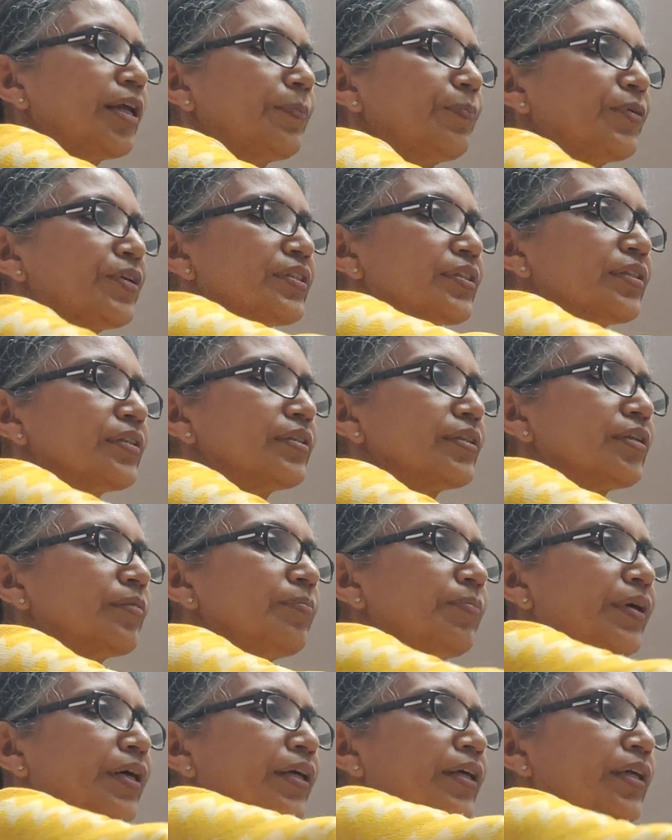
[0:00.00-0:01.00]

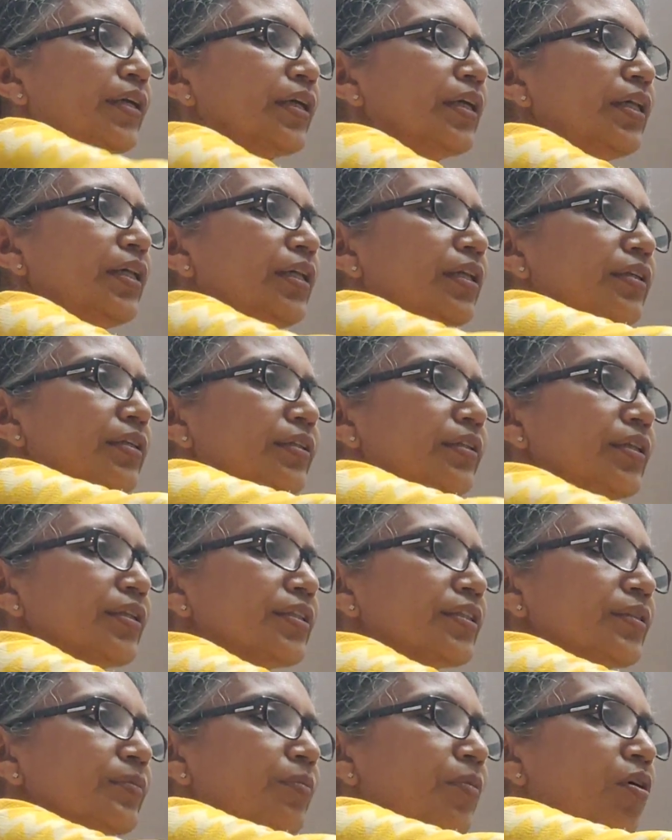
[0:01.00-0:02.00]
represented by
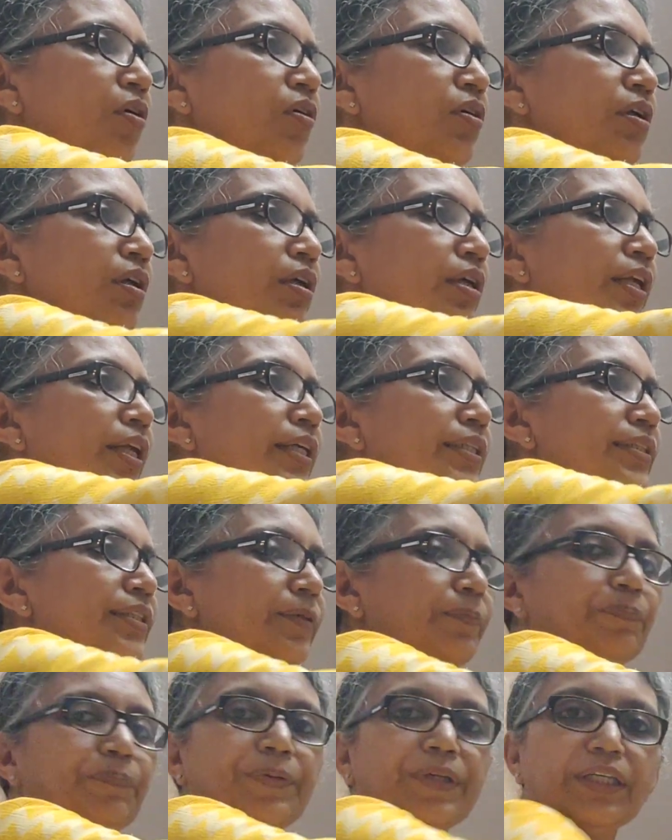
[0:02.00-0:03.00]
the small
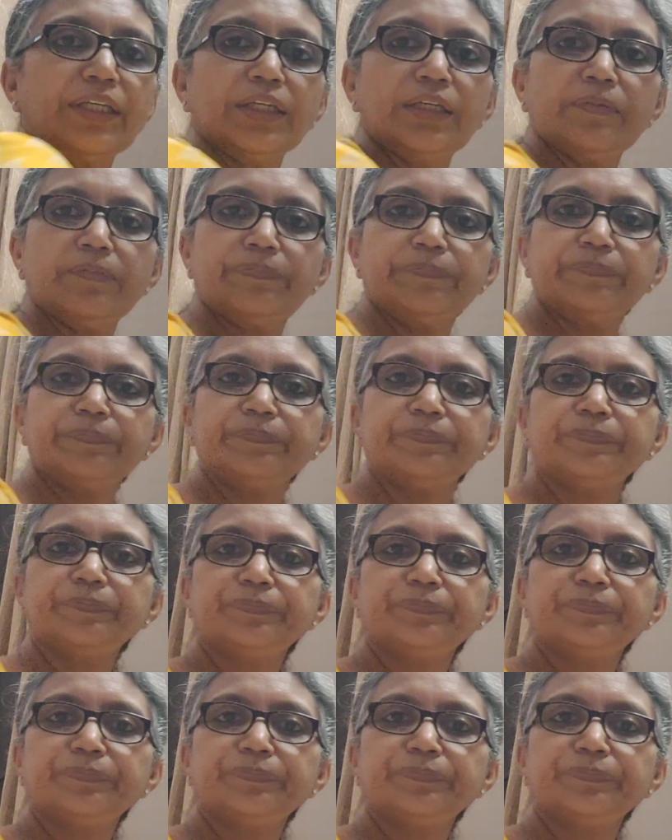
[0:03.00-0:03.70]
letter p.